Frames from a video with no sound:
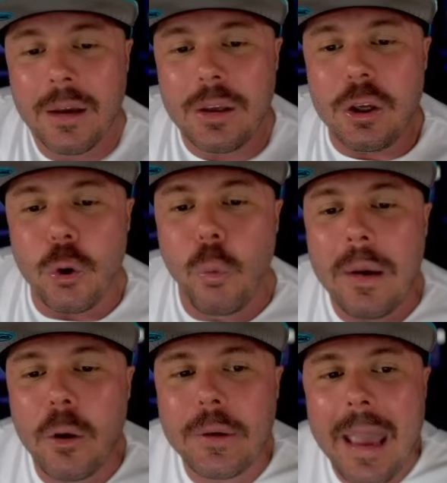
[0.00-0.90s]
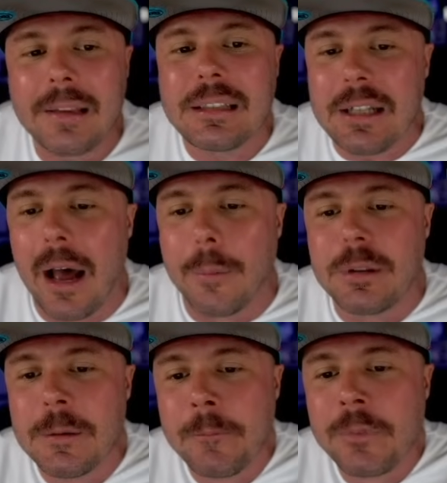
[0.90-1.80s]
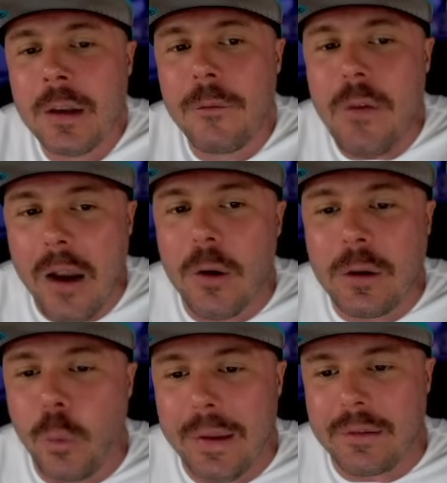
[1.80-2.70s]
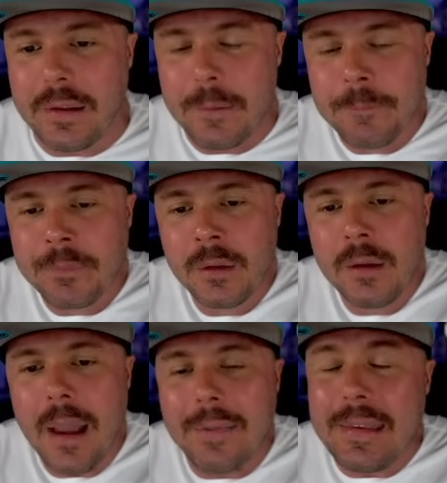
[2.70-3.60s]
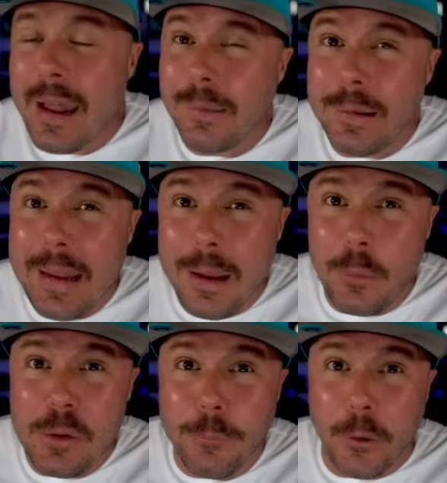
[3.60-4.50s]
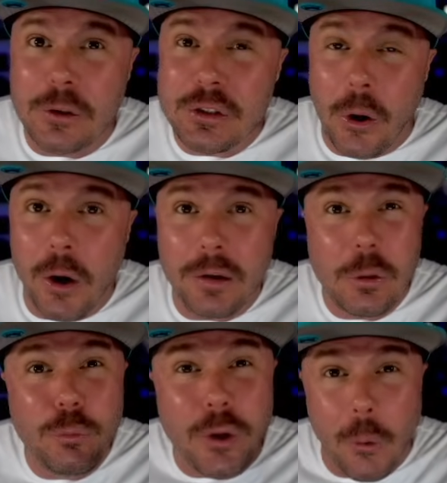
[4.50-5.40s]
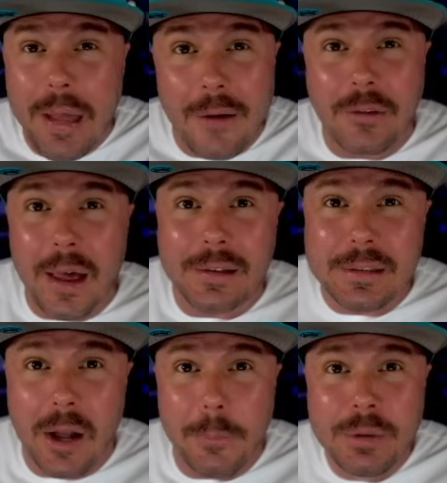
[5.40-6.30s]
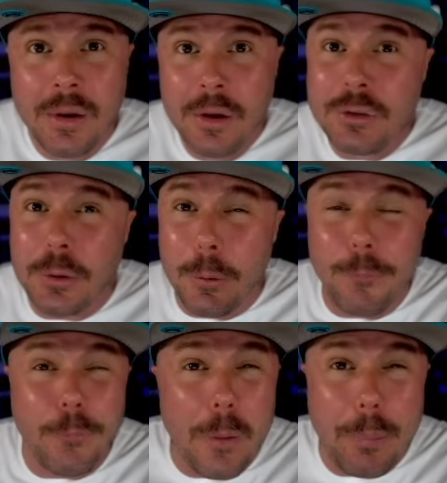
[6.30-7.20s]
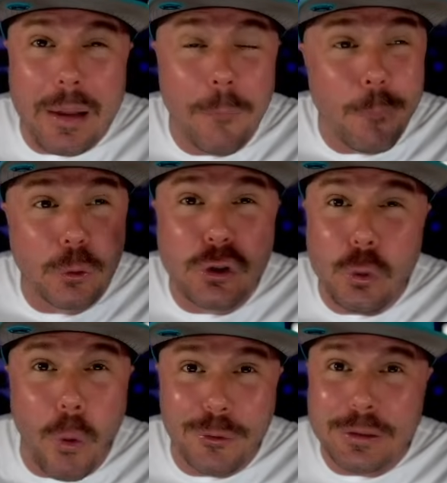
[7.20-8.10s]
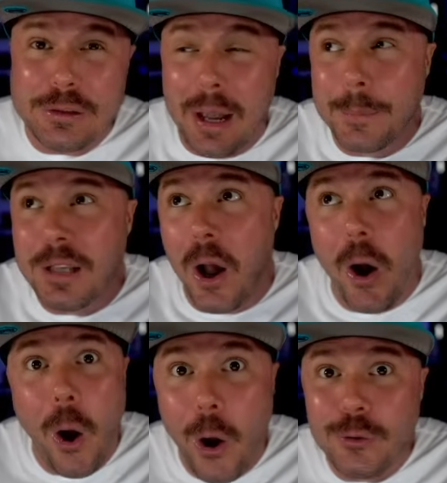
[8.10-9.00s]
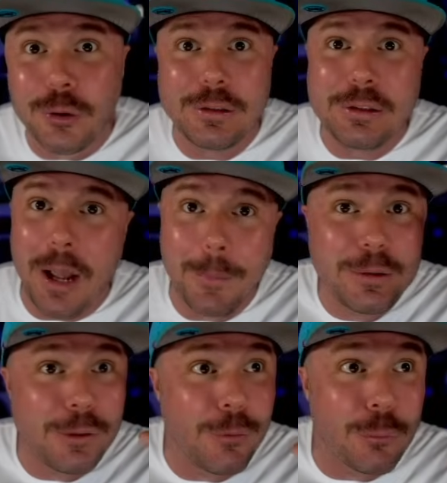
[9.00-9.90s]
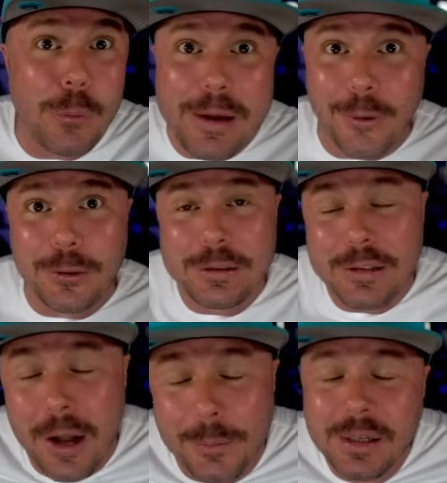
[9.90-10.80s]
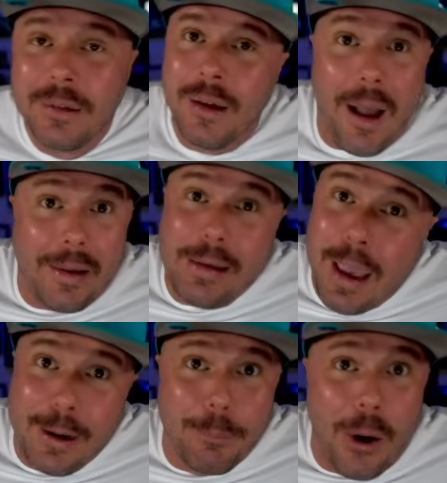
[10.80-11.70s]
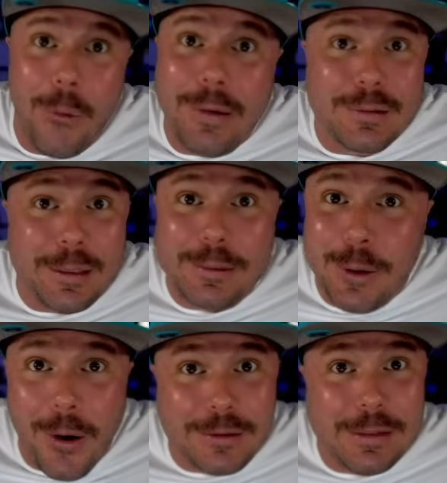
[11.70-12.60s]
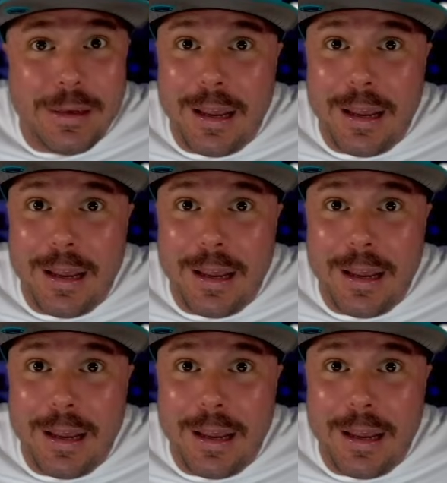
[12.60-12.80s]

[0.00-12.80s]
You will get stubs very quickly. At the end of the day, when you first start, you don't have a lot of stubs, so you're flipping for 200 stubs, 100 stubs, 300 stubs. I get it, bro. It is exhausting.